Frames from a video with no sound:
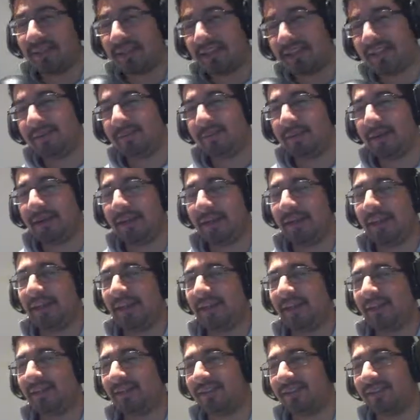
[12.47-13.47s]
in my
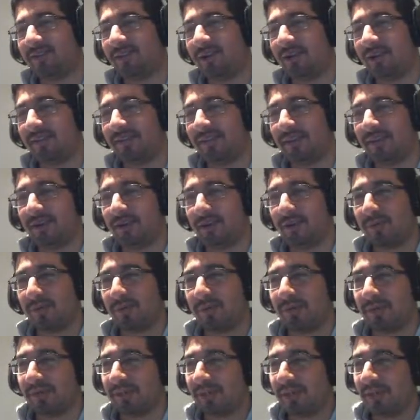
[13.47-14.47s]
hand because I don't have the arm,
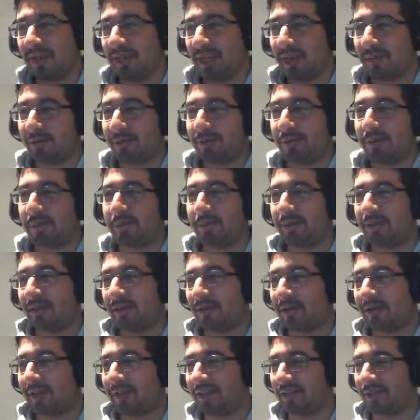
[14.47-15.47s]
but I'm going to be putting
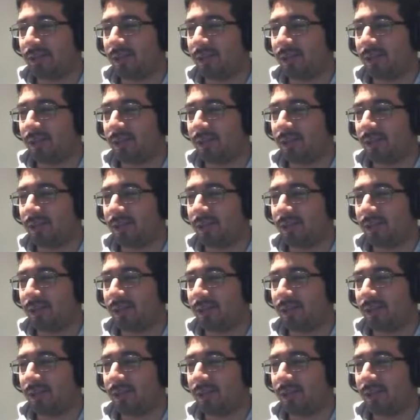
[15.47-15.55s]
out a